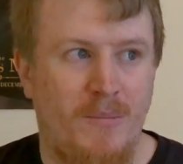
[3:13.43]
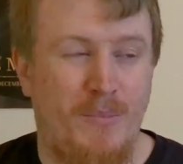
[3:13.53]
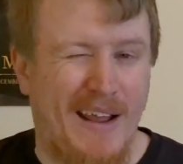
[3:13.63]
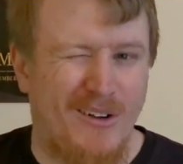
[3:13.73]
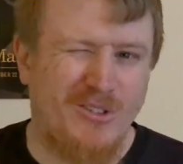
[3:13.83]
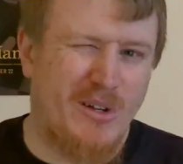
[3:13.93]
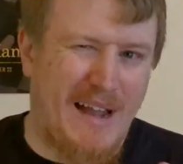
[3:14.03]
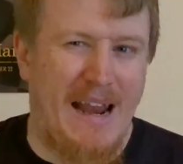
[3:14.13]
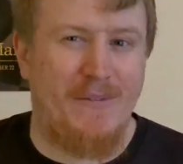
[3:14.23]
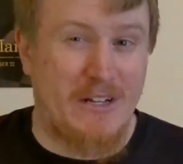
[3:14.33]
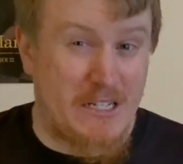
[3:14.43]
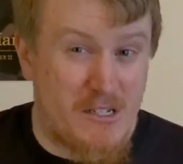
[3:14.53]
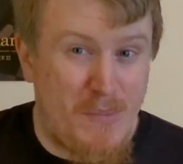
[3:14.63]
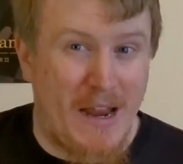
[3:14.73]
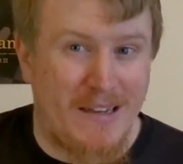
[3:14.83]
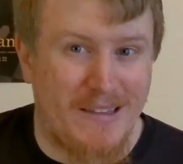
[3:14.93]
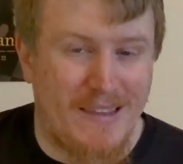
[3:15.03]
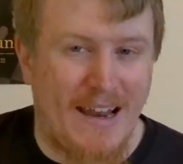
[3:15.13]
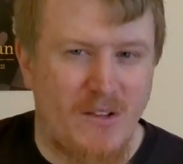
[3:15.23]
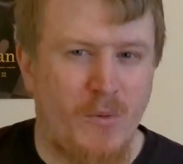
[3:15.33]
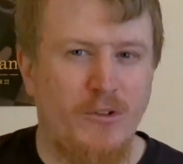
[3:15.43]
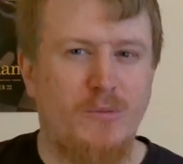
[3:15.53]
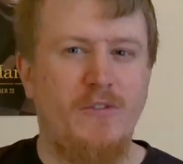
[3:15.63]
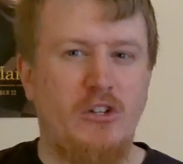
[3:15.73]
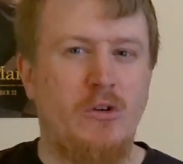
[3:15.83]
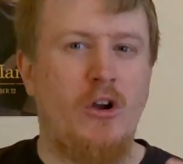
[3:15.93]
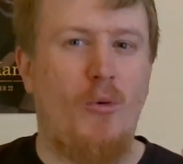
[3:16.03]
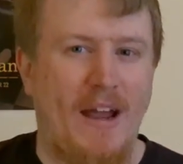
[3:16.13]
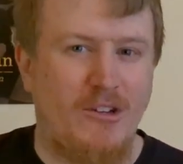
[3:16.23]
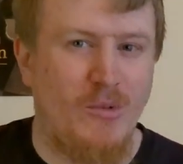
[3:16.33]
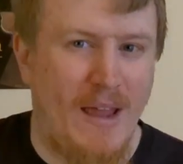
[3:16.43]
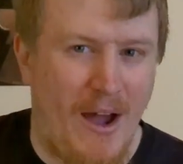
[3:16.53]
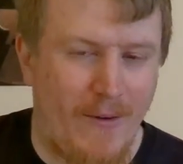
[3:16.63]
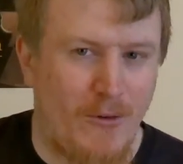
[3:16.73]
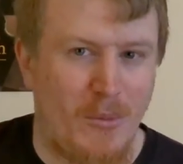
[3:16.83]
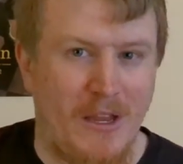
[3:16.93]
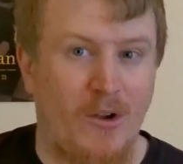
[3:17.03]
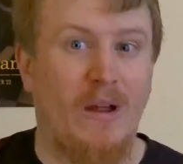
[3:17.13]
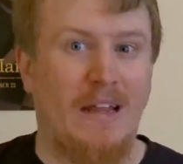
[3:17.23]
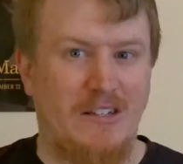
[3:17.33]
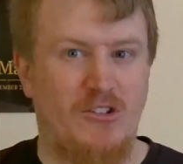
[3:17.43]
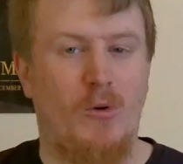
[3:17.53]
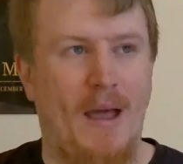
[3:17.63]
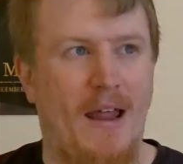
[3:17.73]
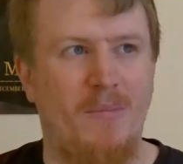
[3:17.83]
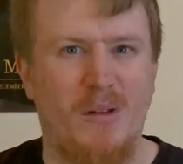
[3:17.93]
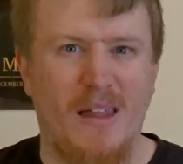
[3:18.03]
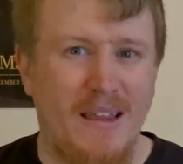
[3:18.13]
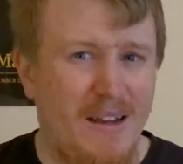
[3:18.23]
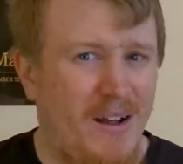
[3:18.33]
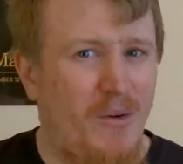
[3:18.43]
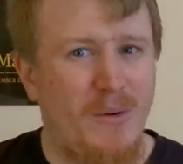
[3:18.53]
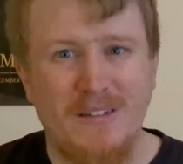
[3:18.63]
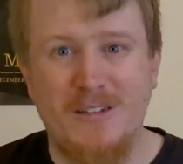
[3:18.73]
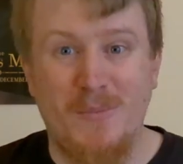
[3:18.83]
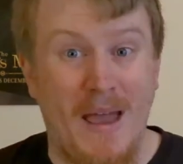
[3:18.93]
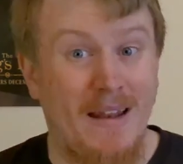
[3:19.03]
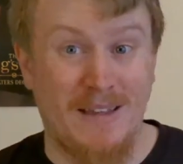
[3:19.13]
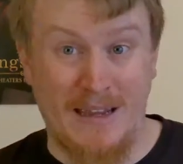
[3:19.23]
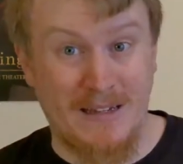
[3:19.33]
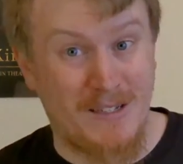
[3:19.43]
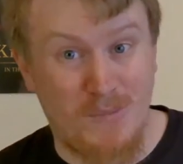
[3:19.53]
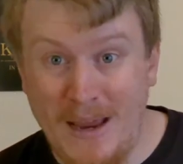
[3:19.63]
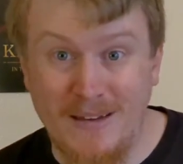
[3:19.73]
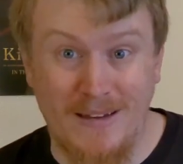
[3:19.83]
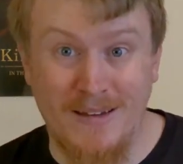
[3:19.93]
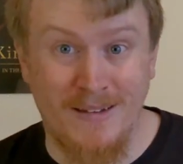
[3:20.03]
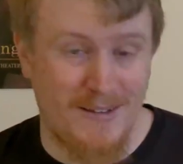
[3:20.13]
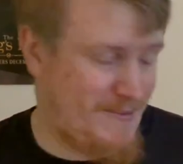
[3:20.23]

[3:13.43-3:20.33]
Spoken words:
But I also kind of expected that. It's one of those movies you can go back to now after hearing it so bad and be like, you know, it wasn't as bad as I expected.